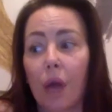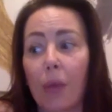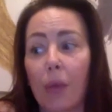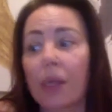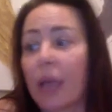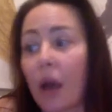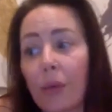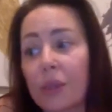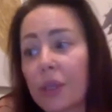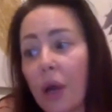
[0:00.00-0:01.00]
I
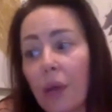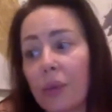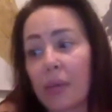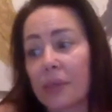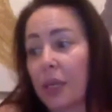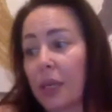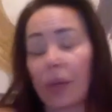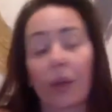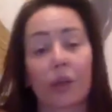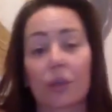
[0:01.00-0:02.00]
would absolutely
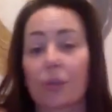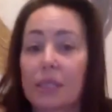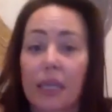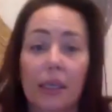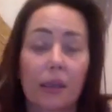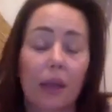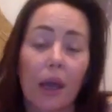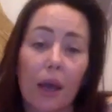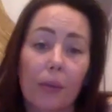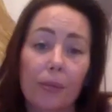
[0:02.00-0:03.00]

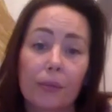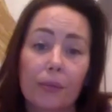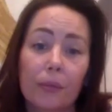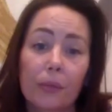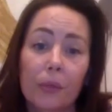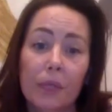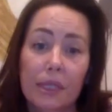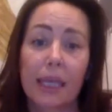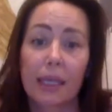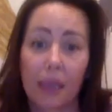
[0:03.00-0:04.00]
100%
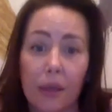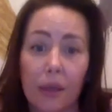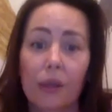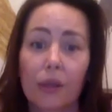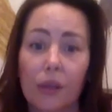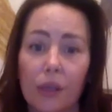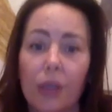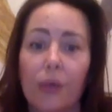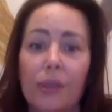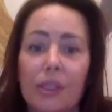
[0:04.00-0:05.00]
say that you
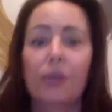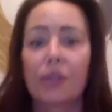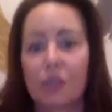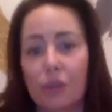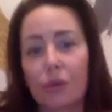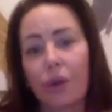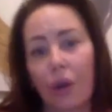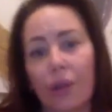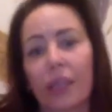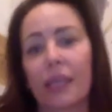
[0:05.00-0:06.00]
know, as soon as you
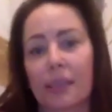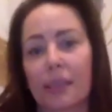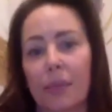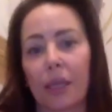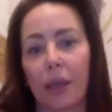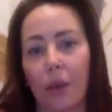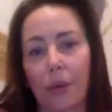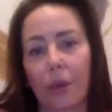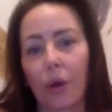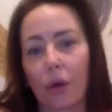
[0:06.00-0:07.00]
know that there's something
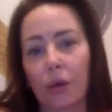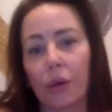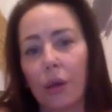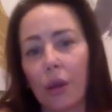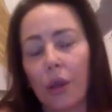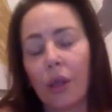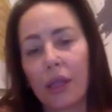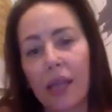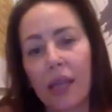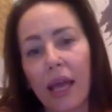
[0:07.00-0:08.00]
going on,
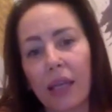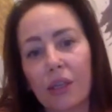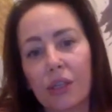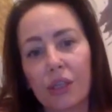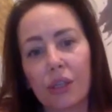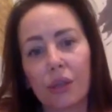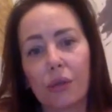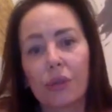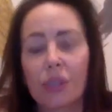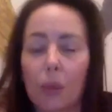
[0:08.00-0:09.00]
then
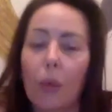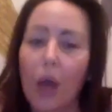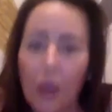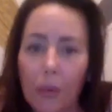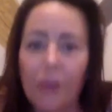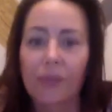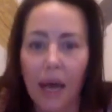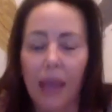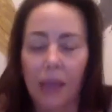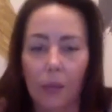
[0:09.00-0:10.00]
to work with
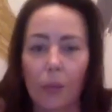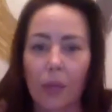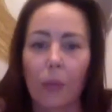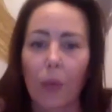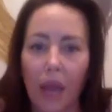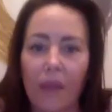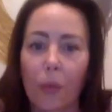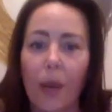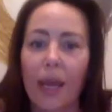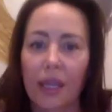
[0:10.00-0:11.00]
that in whatever
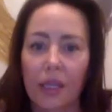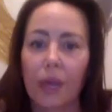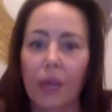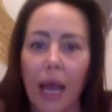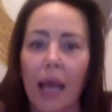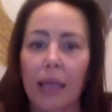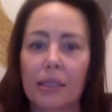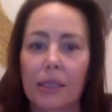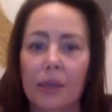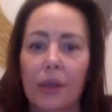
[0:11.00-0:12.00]
way that you can.
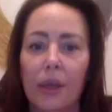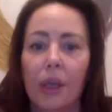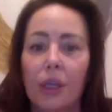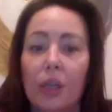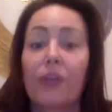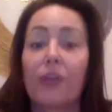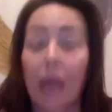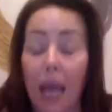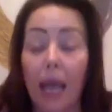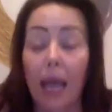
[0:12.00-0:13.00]
So, you know, if you
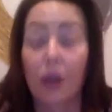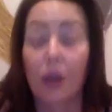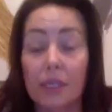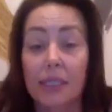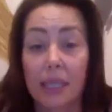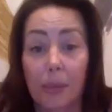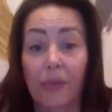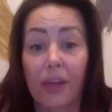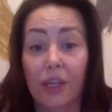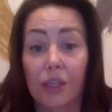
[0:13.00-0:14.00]
can go to see a
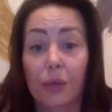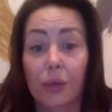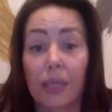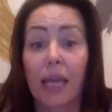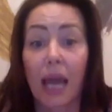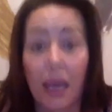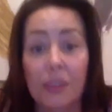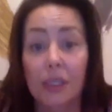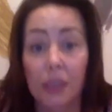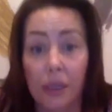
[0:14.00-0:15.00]
professional, then
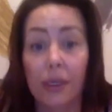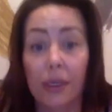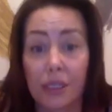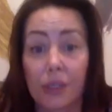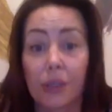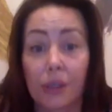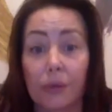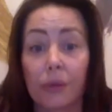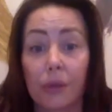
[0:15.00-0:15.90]
absolutely do,